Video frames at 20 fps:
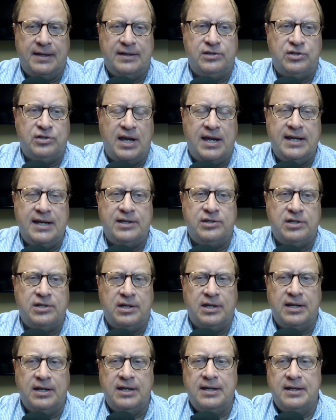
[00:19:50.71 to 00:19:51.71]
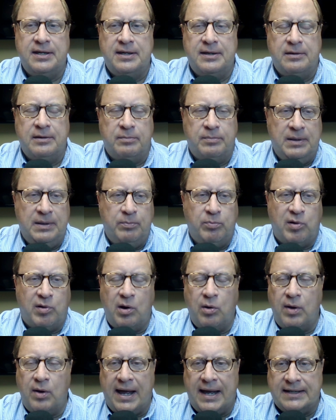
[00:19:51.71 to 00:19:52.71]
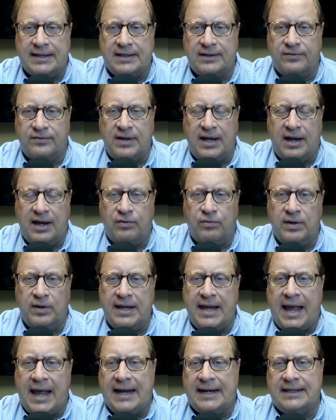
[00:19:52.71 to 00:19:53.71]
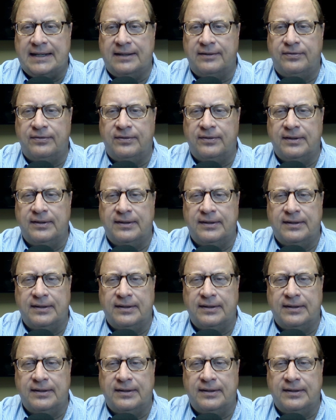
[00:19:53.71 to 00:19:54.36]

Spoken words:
They change, and be proactive, not reactive,